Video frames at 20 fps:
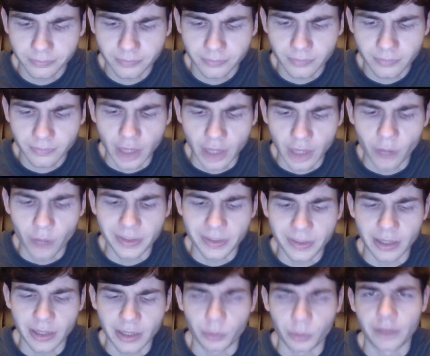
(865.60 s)
helped
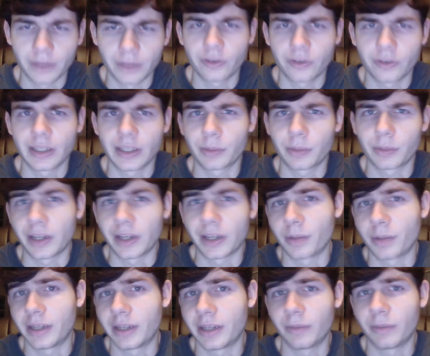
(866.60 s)
Deathwing, for Deathwing
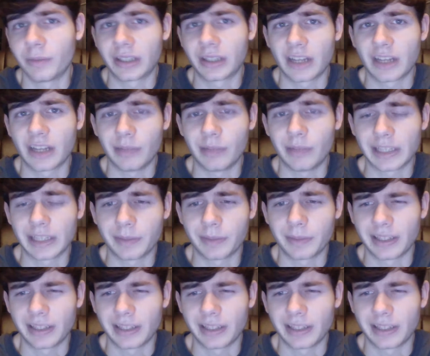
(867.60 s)
helped him with a lot of blacksmithing,